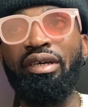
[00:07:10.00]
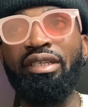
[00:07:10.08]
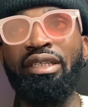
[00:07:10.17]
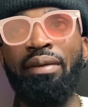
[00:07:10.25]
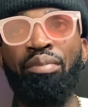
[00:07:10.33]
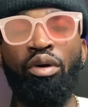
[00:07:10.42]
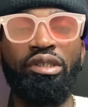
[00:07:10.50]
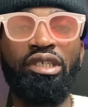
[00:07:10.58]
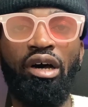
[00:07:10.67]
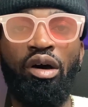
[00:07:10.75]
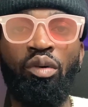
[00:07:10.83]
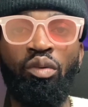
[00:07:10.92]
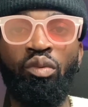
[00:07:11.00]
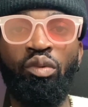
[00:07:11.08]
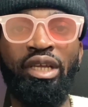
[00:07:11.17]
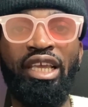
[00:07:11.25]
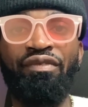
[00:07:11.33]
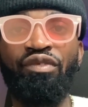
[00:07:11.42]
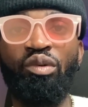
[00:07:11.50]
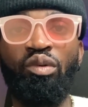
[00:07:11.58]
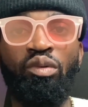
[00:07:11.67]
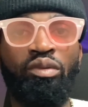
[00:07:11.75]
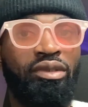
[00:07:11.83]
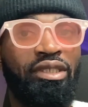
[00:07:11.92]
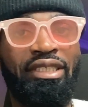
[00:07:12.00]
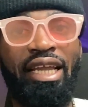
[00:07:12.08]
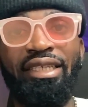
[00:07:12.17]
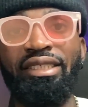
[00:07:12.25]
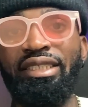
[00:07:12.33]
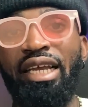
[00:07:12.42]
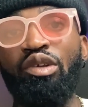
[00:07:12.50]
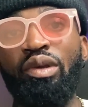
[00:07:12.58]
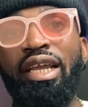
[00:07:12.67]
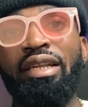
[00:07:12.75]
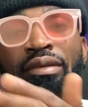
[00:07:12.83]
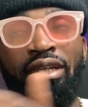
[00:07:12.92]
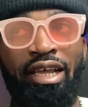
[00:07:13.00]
the portal will give you dates that you can,